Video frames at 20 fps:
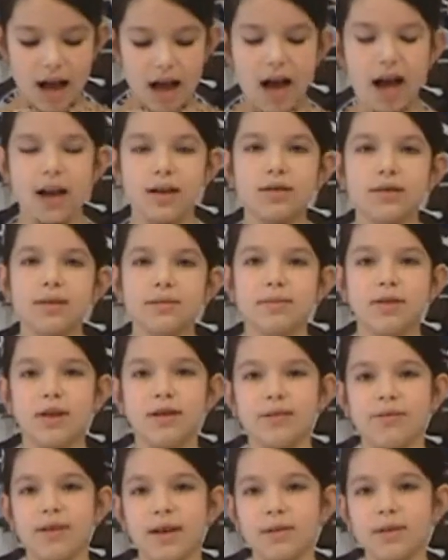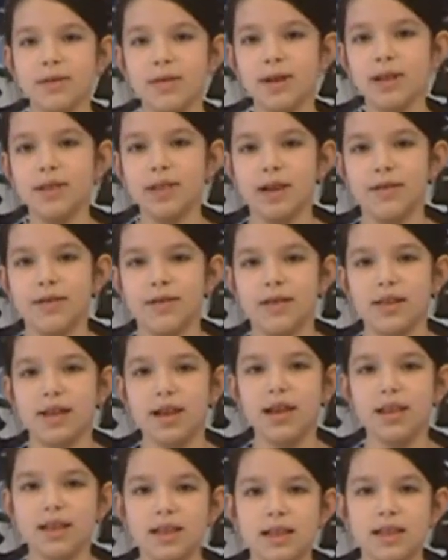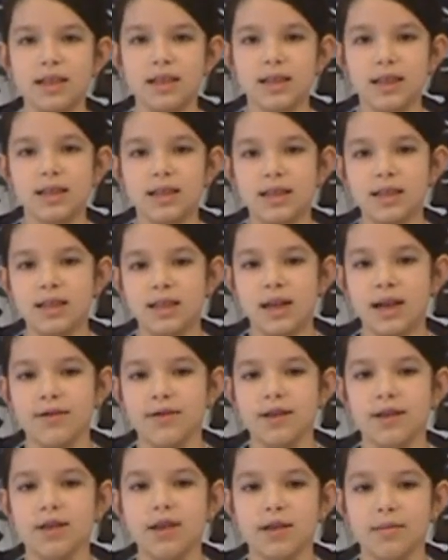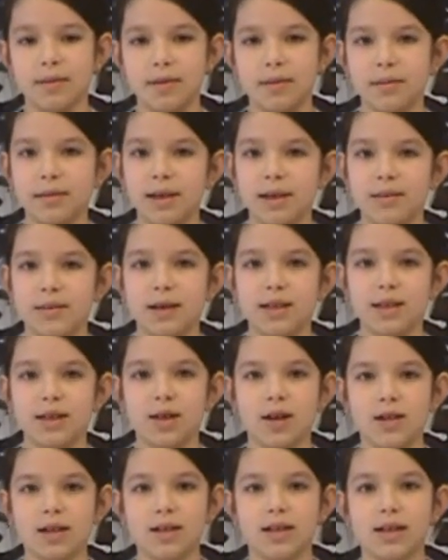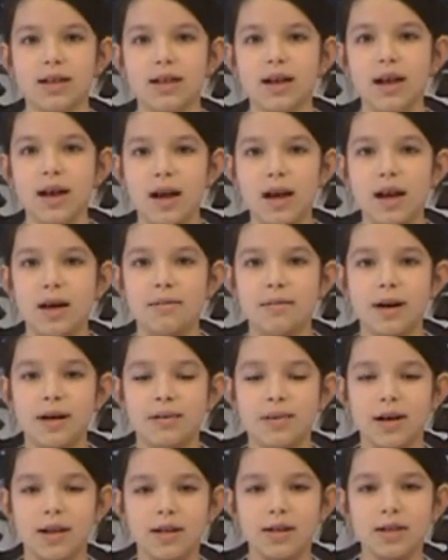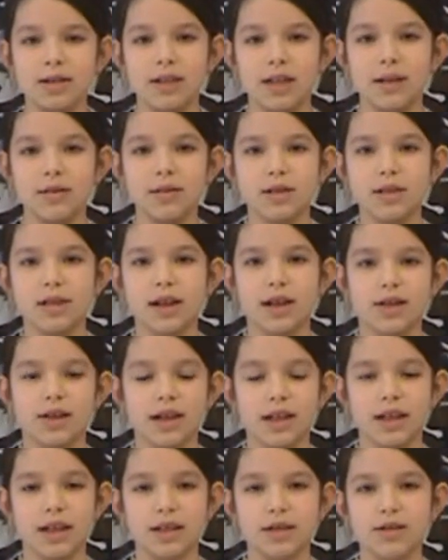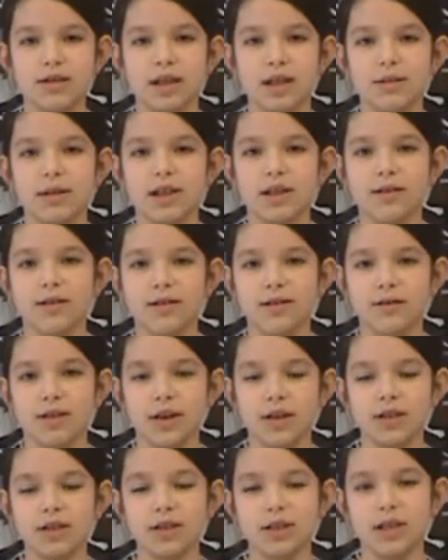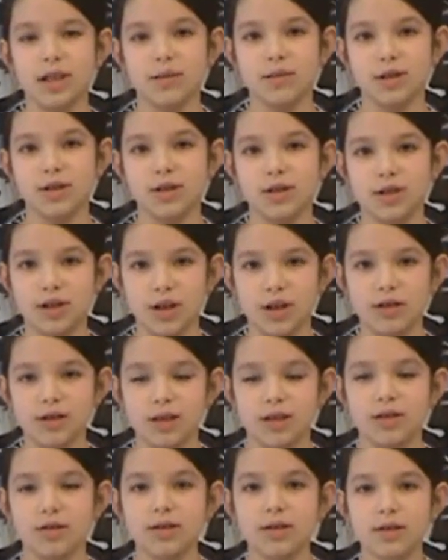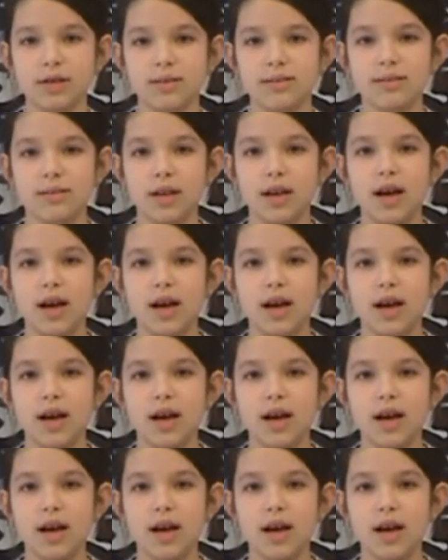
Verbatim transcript: I was born February 7, 1867 near Pepin, Wisconsin. My mother's name was Caroline Ingalls and my father's name was Charles Ingalls.